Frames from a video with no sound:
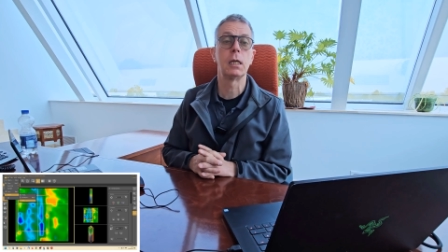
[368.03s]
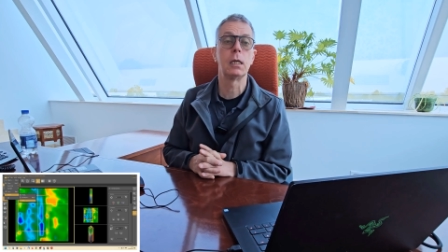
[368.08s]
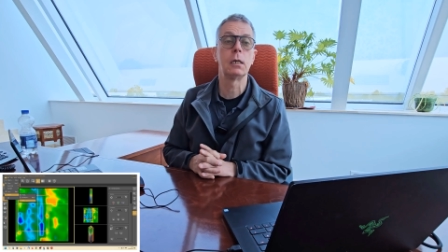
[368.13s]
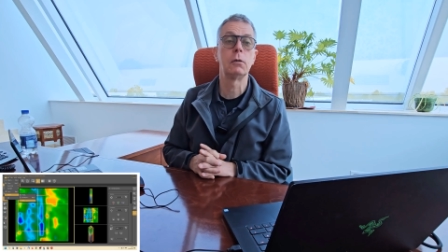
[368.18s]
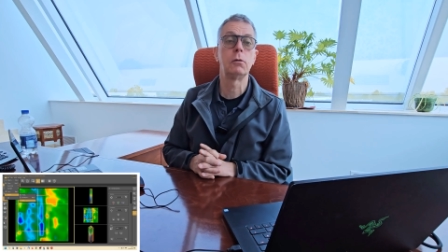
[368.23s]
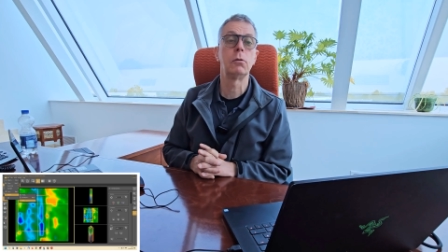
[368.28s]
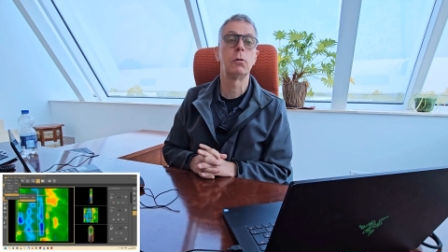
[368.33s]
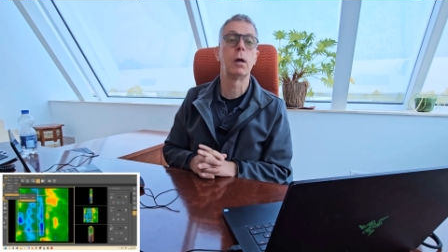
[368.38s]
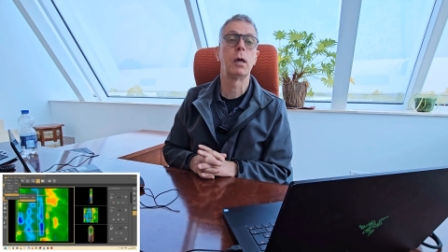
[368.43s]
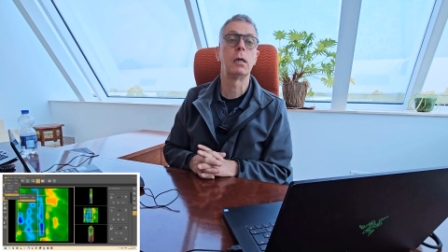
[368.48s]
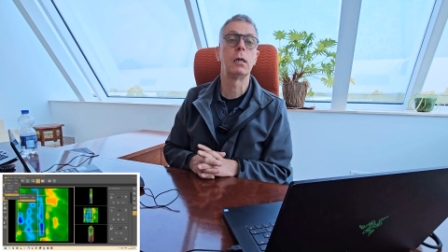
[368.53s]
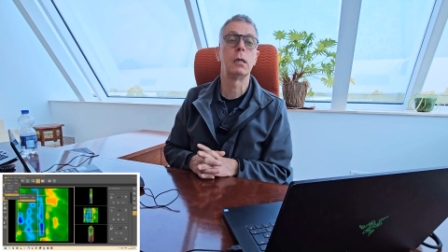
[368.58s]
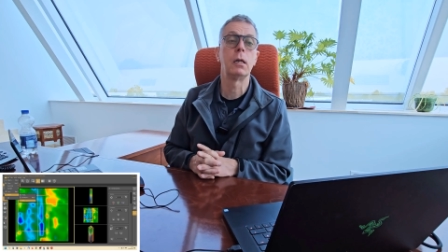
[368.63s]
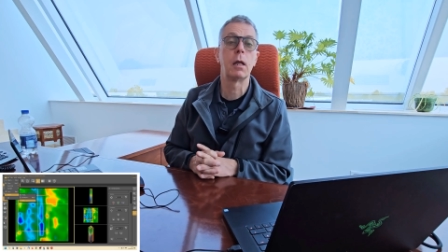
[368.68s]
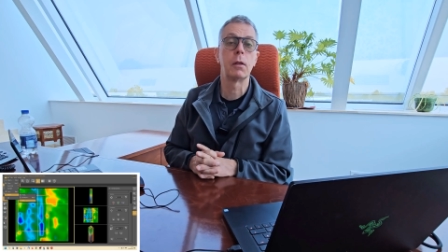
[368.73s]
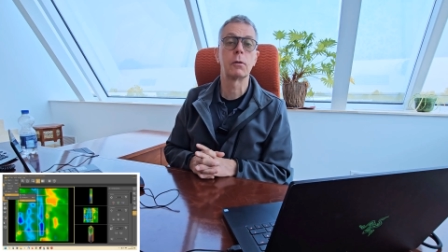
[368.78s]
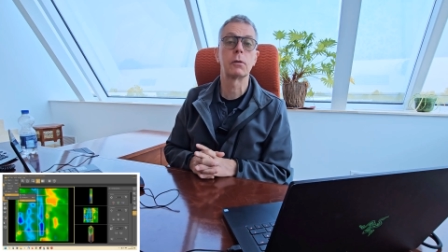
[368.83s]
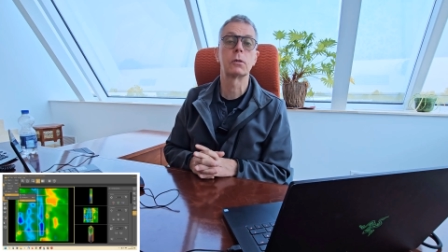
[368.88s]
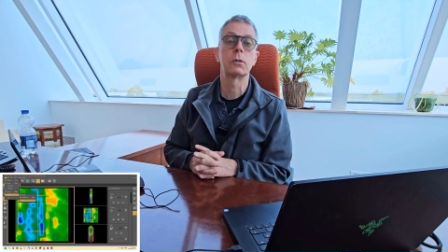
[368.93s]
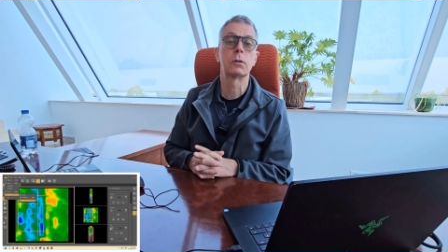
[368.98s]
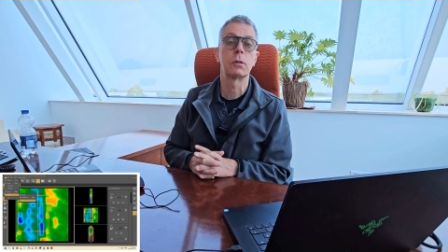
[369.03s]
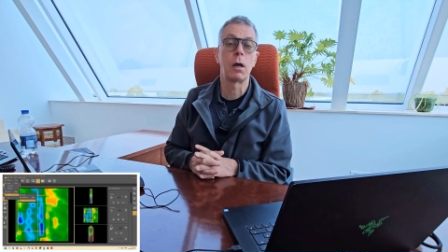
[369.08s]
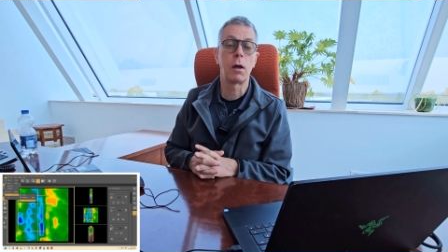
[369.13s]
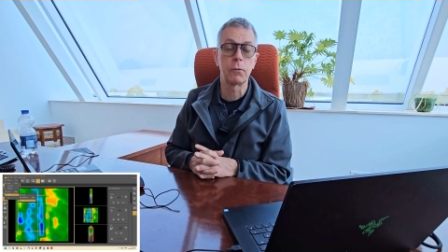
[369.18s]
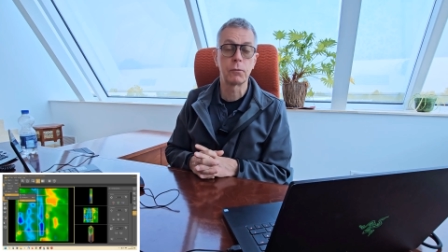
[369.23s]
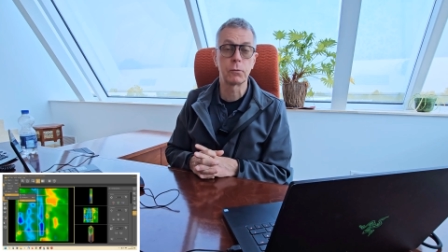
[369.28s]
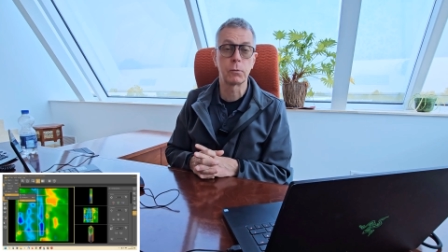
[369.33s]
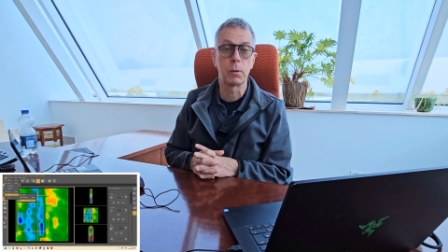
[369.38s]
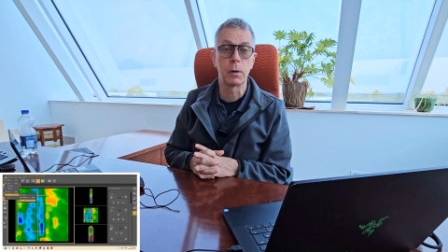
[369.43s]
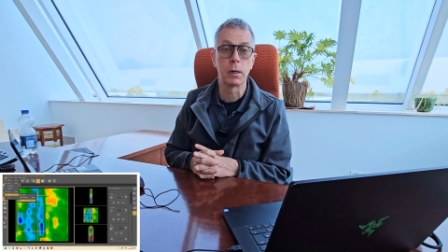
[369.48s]
into another
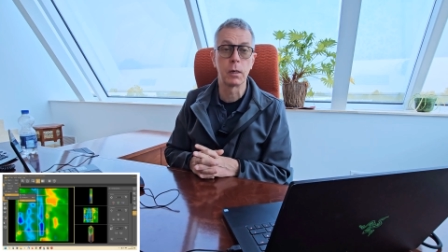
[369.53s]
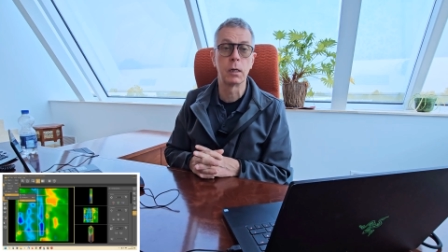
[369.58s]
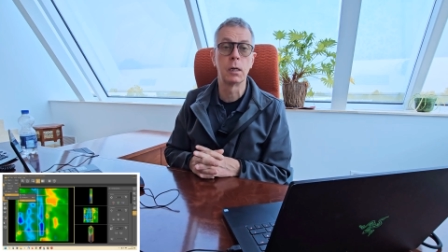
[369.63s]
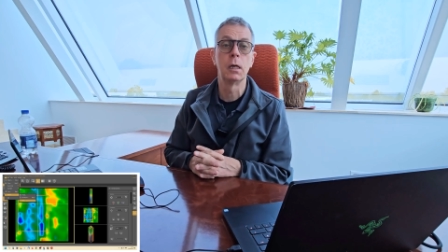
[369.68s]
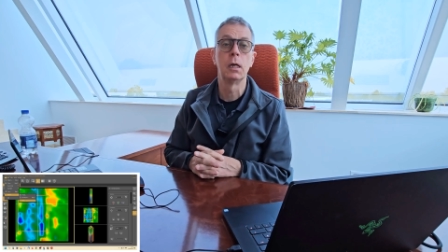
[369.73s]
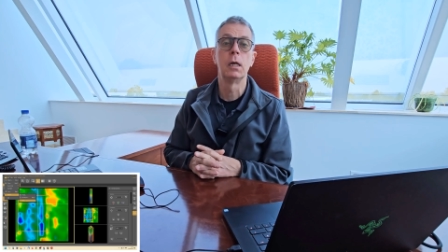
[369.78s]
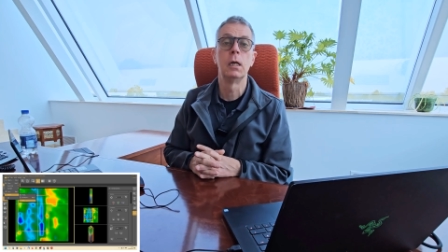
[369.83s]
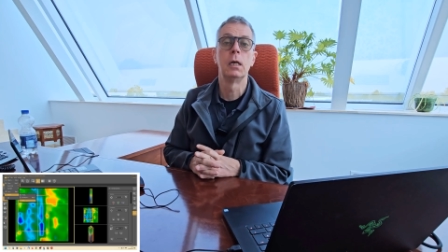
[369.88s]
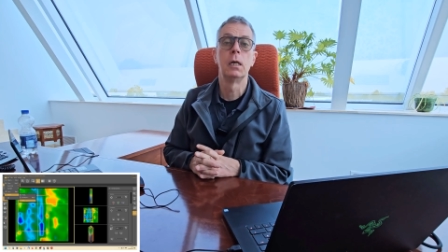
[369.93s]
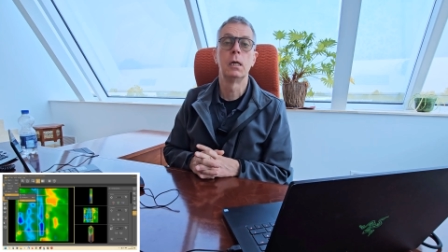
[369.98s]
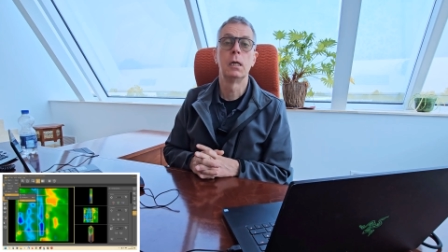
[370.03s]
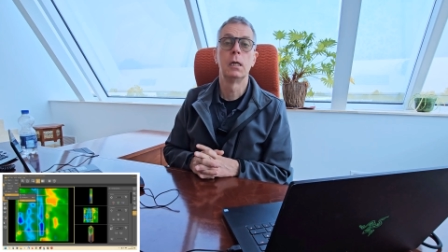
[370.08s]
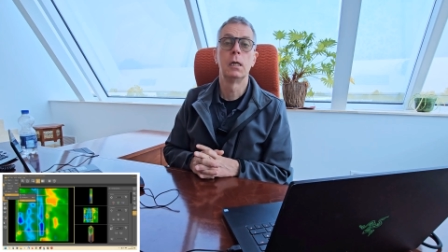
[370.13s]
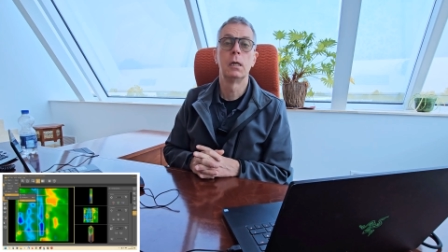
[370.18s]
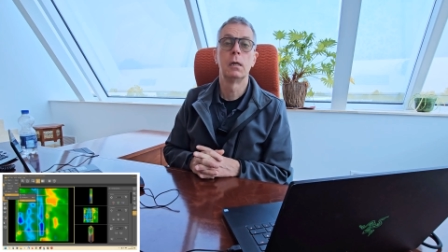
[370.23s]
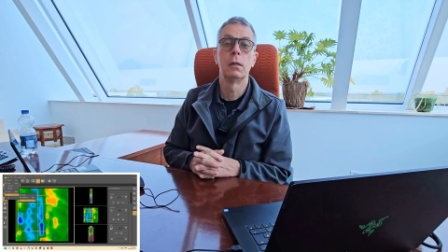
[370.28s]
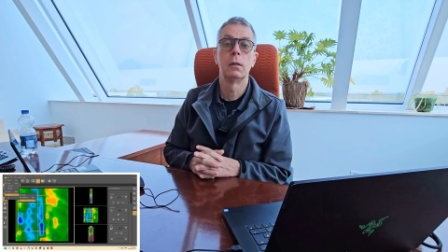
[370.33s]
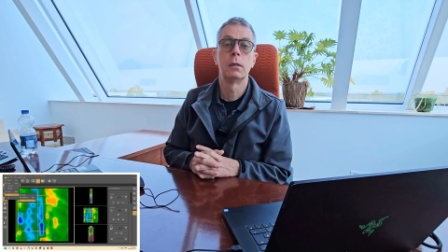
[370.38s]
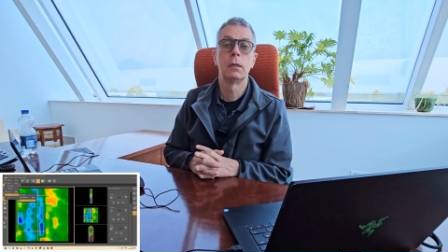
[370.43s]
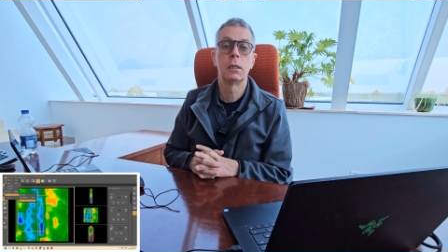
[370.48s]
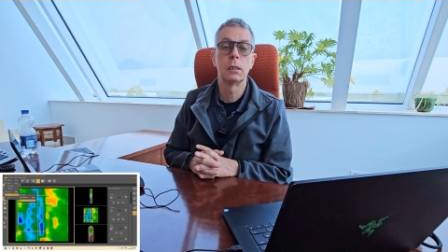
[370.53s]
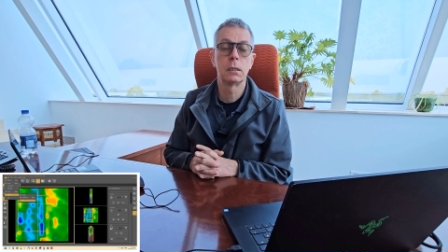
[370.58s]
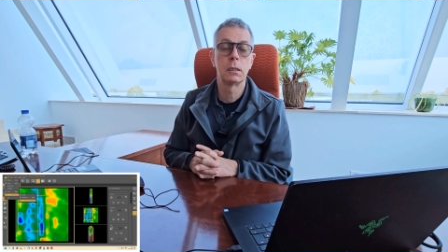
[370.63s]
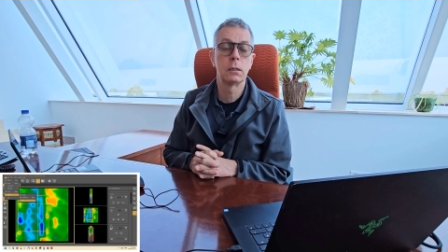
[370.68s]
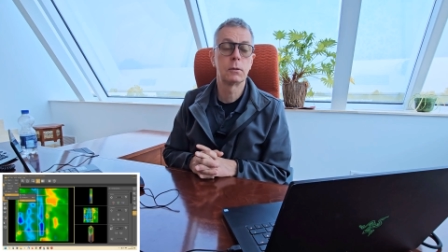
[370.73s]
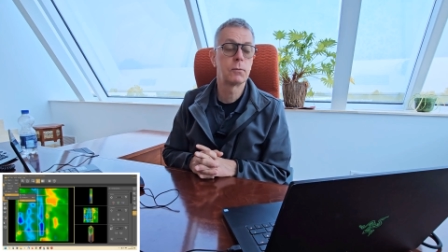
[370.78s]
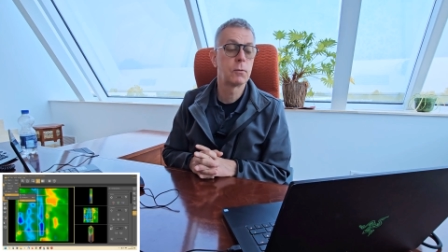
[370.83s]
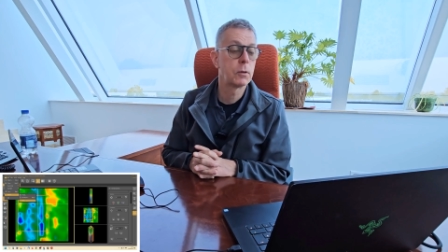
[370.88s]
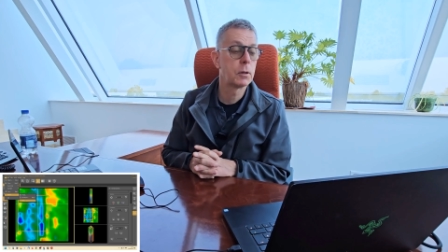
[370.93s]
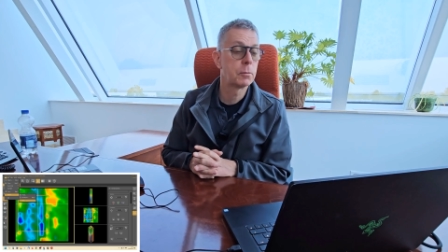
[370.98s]
software. This
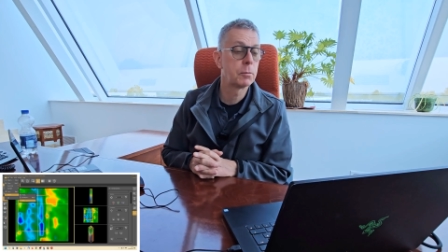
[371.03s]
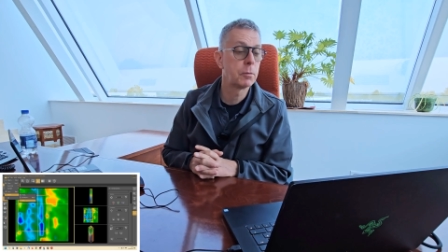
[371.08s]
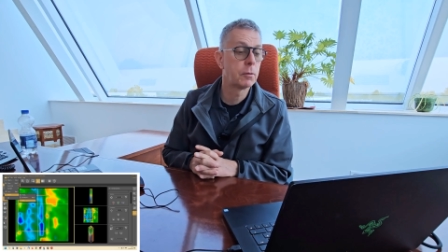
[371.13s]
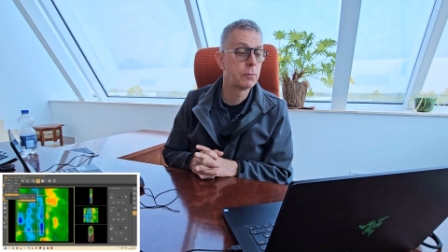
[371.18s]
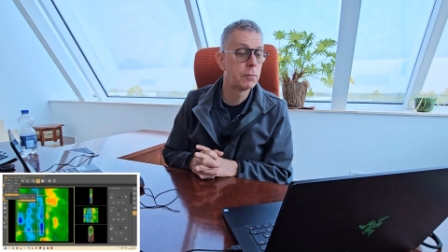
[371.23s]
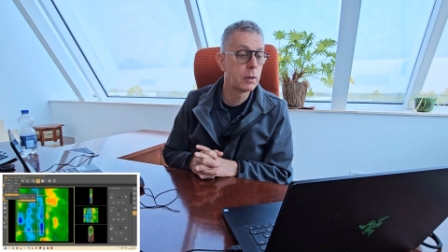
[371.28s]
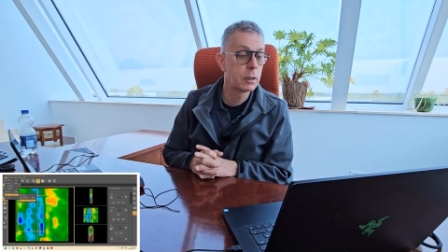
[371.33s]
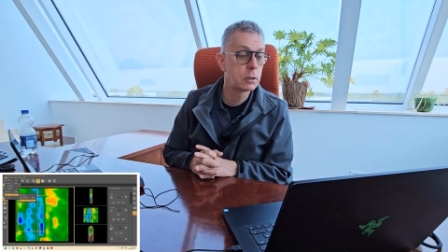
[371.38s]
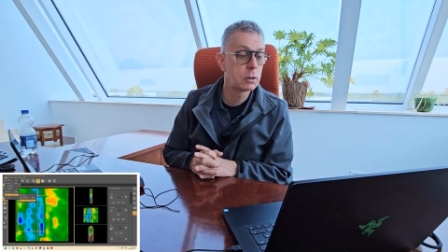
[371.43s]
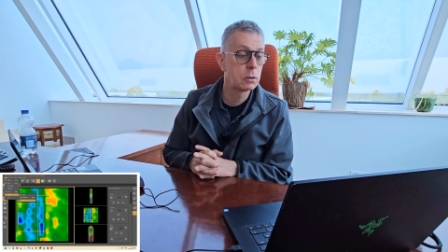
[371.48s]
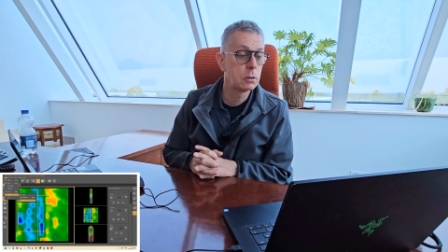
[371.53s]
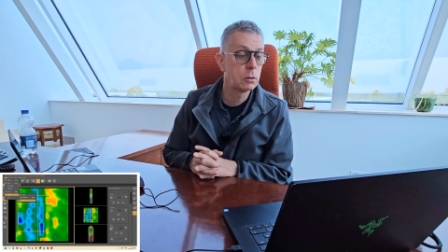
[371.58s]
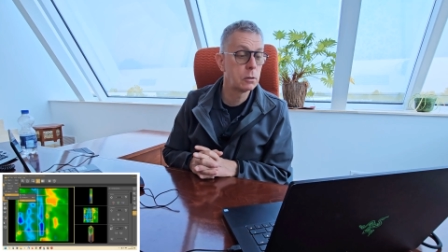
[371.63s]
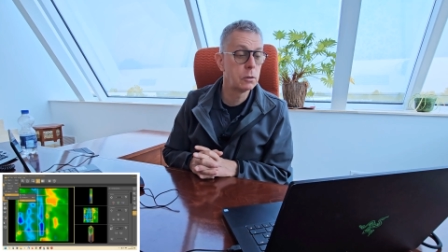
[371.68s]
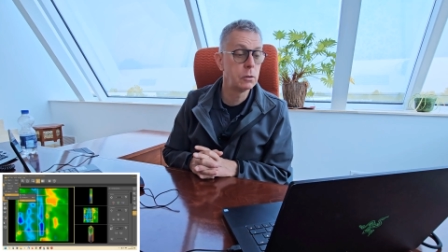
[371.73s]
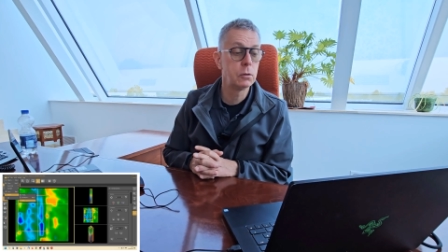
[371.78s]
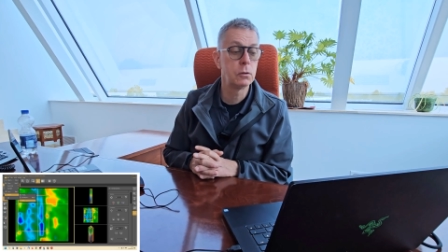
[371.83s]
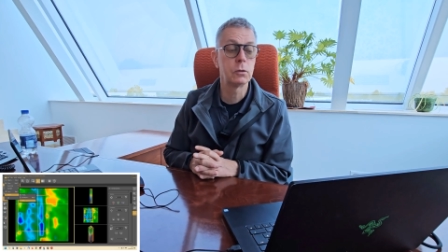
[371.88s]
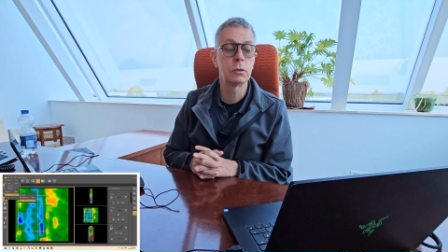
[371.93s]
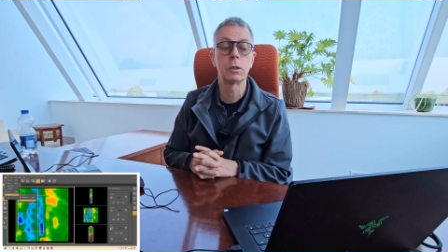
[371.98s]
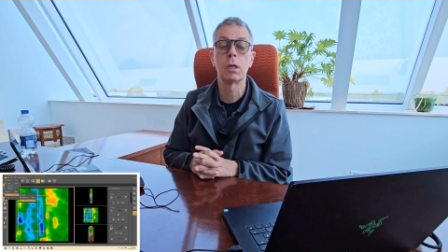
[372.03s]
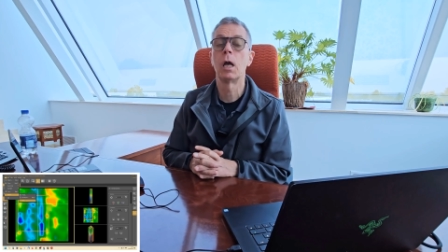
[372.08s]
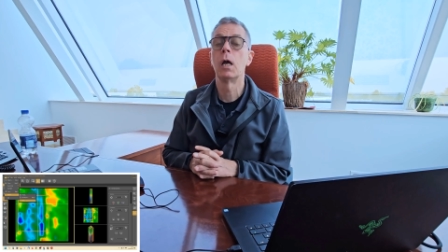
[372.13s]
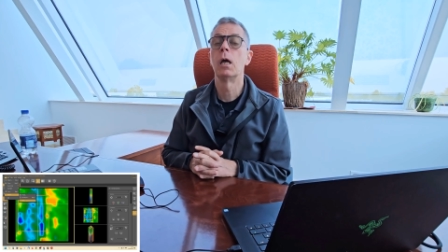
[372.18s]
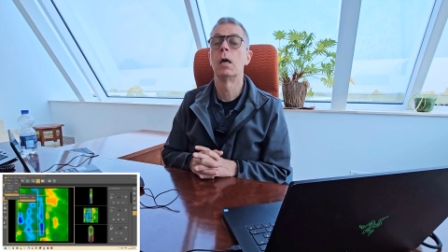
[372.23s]
is for the professional use.